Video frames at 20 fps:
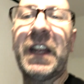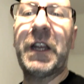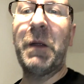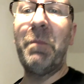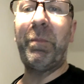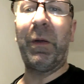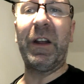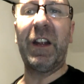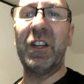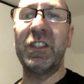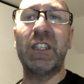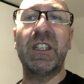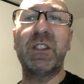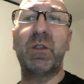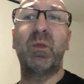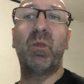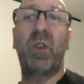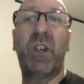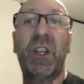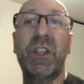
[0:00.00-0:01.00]
compare, because there's,
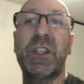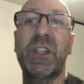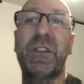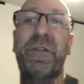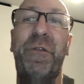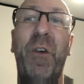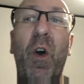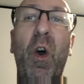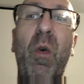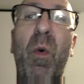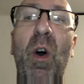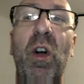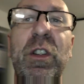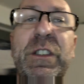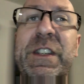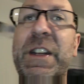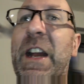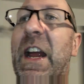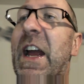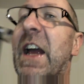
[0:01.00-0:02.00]
cause there's four
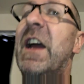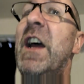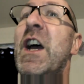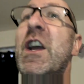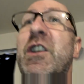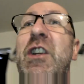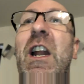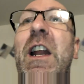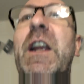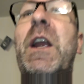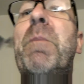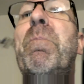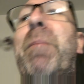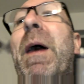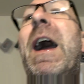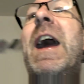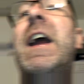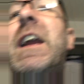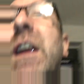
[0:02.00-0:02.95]
walls in here, shall I compare